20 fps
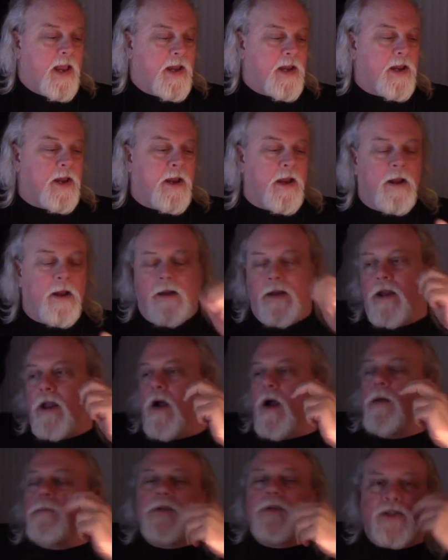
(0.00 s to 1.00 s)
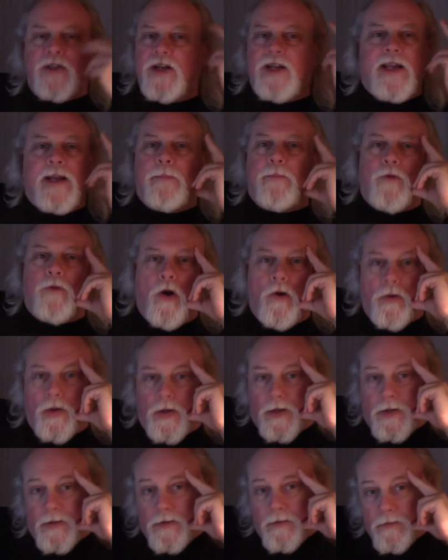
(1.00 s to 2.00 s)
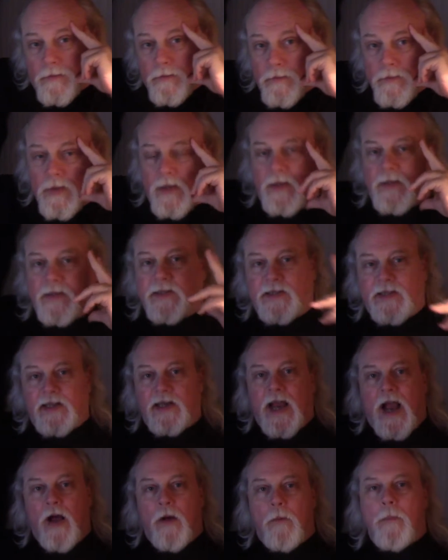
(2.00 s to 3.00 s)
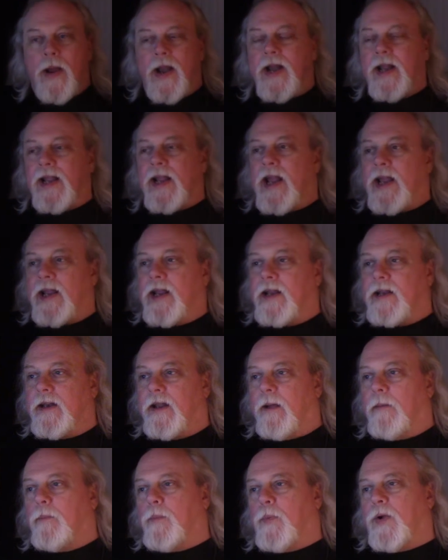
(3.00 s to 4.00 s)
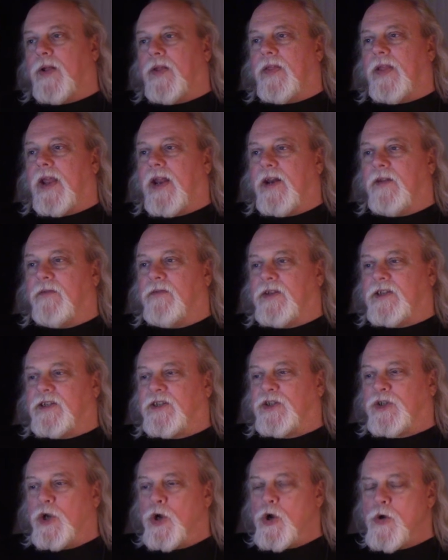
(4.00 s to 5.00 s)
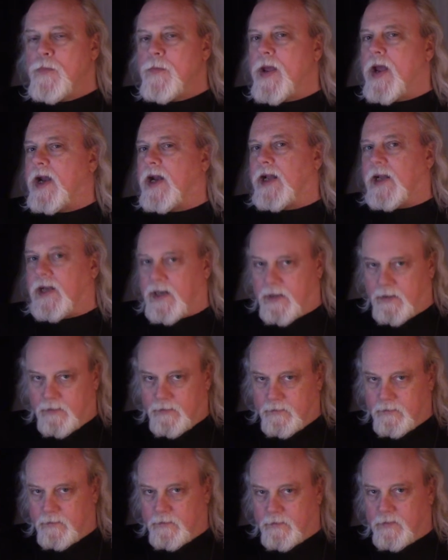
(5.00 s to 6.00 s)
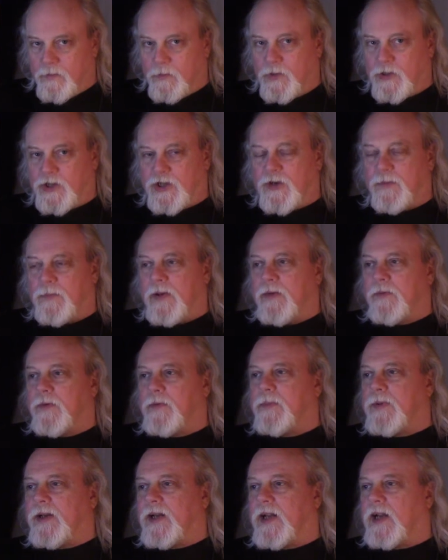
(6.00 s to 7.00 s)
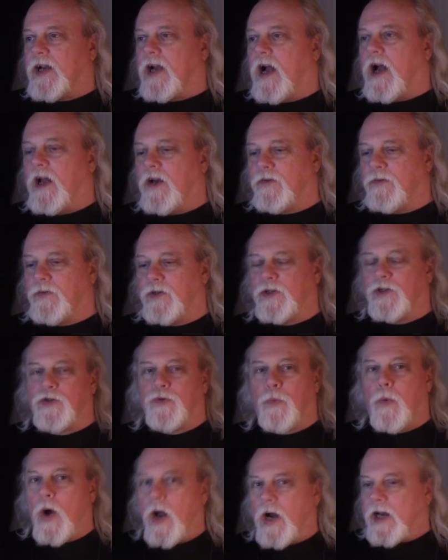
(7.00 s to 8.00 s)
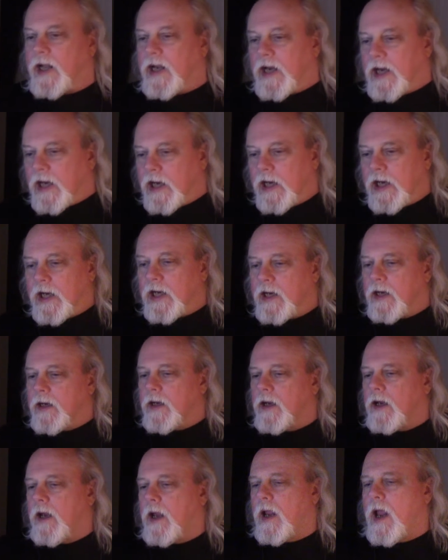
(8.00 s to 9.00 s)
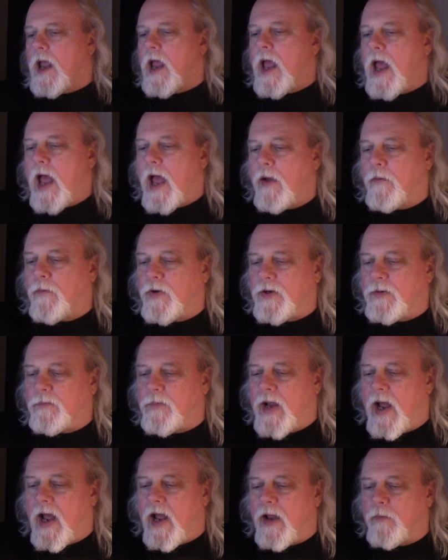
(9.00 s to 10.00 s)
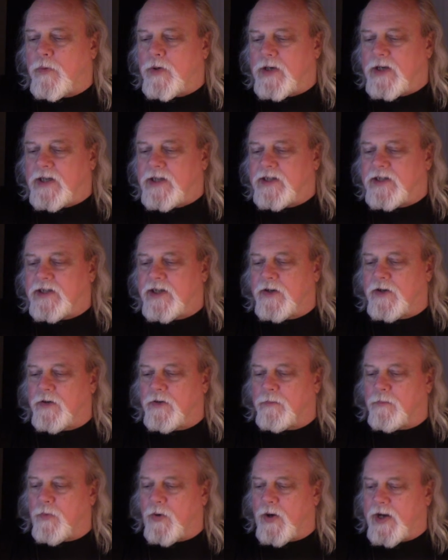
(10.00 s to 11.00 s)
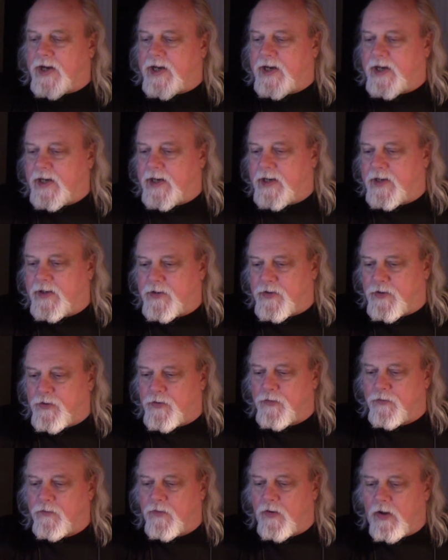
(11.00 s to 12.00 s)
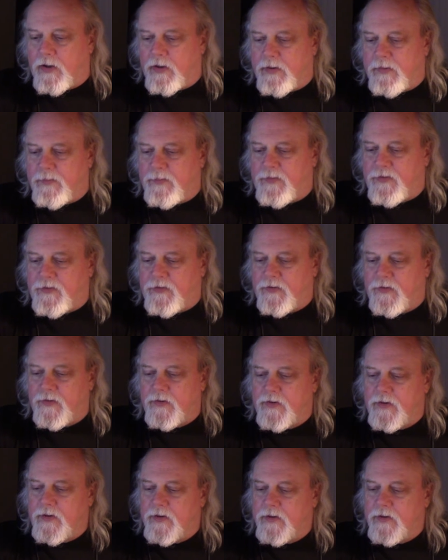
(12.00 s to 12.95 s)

I'm just going to keep rolling and see how many I end up with. And if it's too many, which to me would be like 120, I would consider breaking it into 2 volumes.